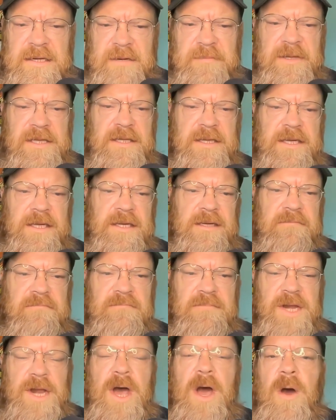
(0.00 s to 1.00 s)
Did
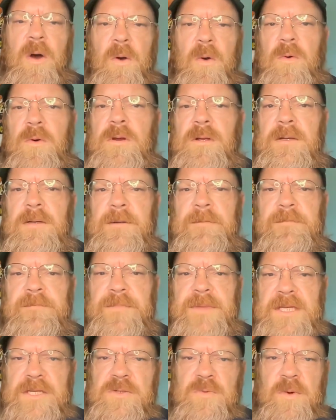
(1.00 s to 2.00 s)
Milligan know
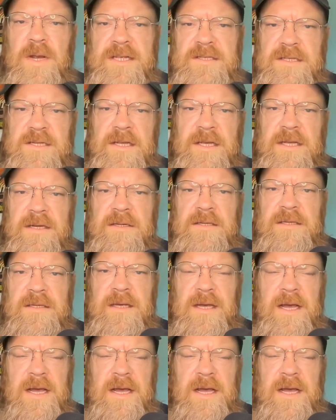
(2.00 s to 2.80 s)
this resident,